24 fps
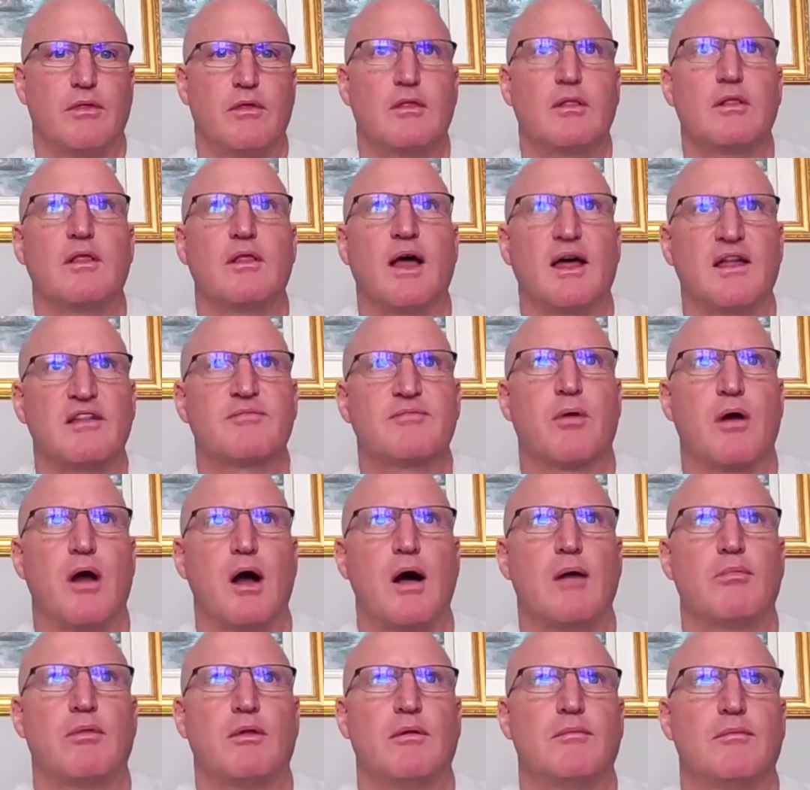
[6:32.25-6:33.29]
less
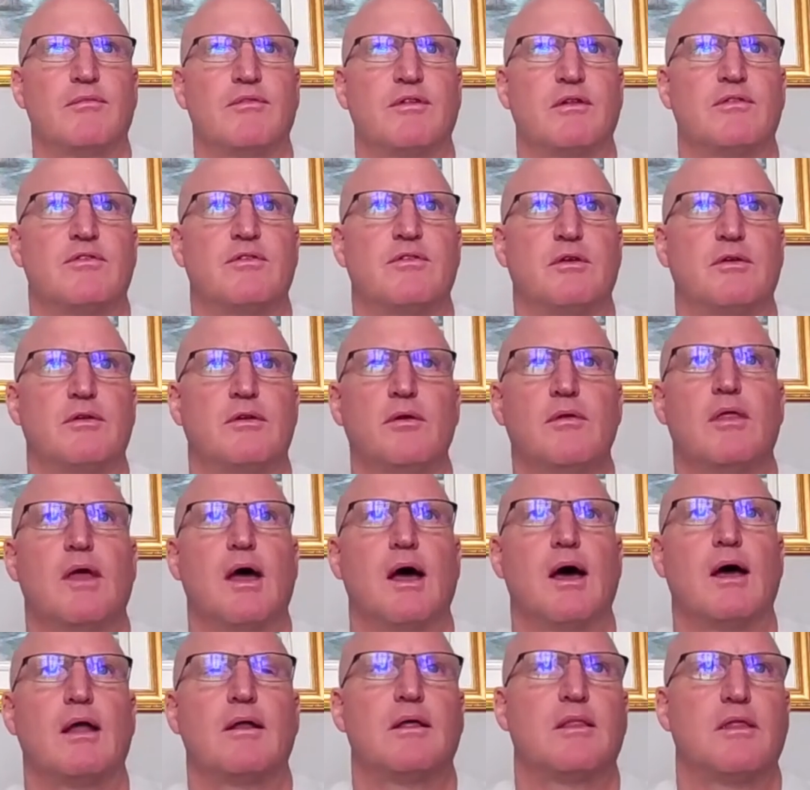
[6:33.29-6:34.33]
problems as you do
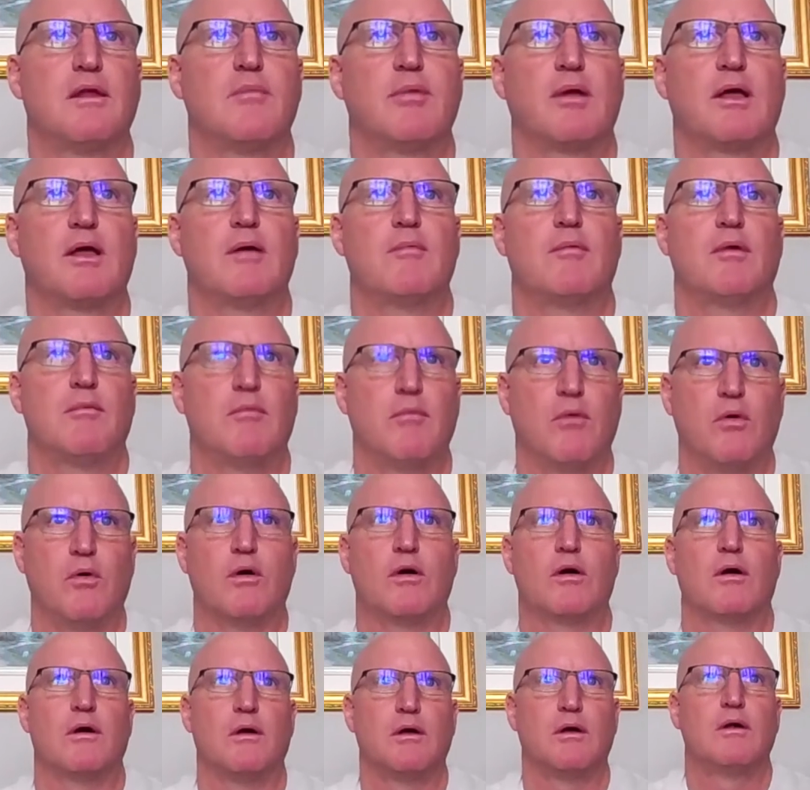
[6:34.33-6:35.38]
that. And they're becoming
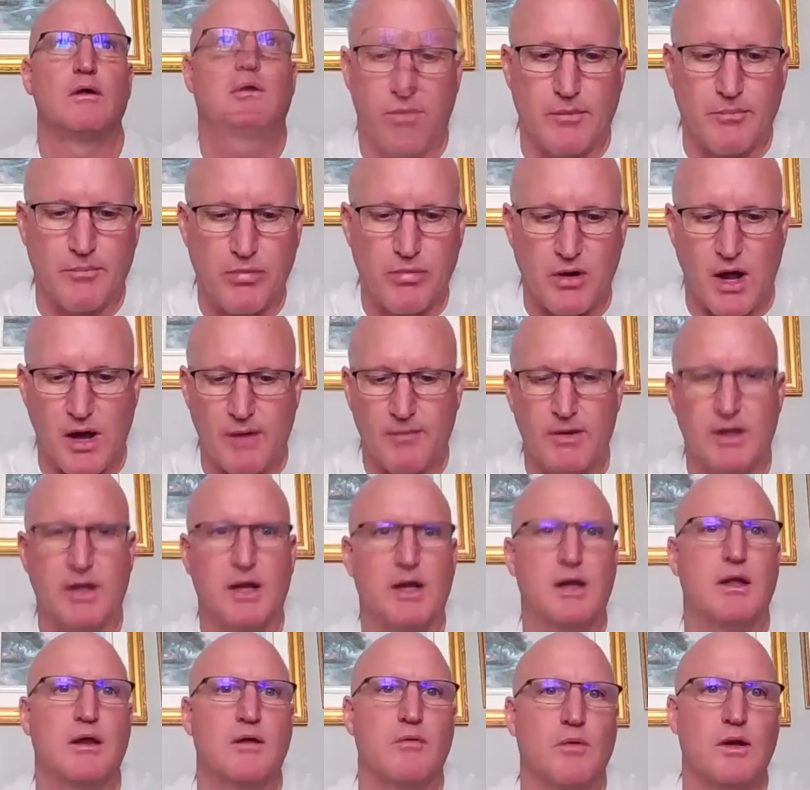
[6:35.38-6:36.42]
more
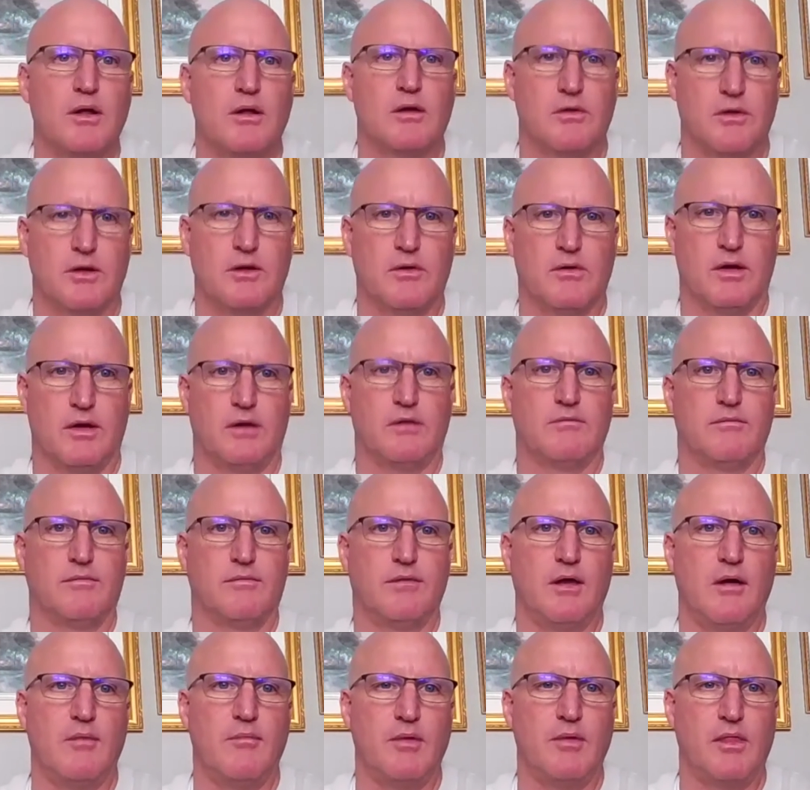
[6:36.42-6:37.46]
prominent in what you're doing.
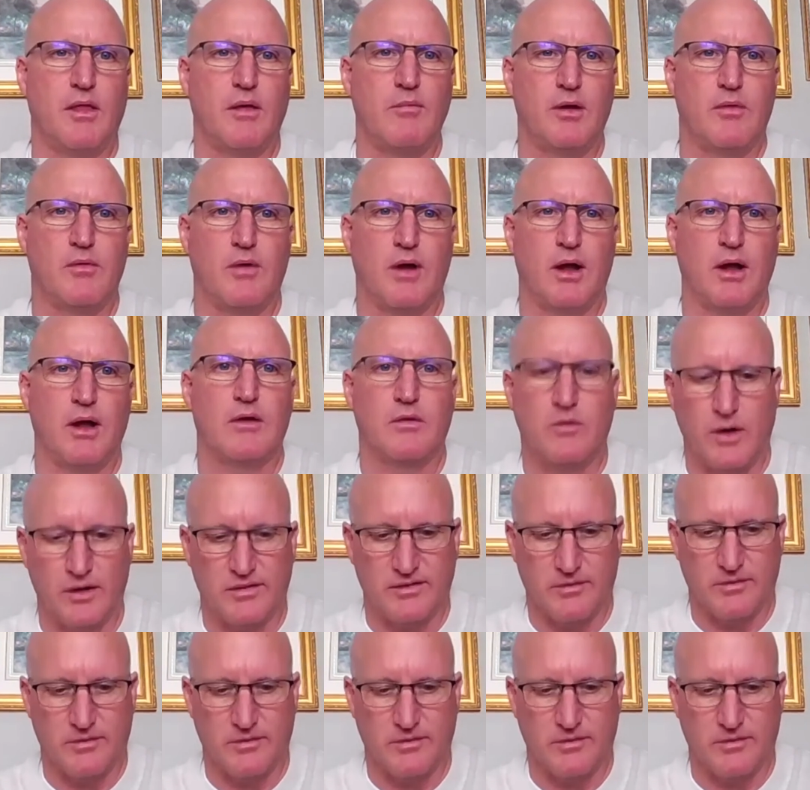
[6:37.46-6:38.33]
I mean, they've been around quite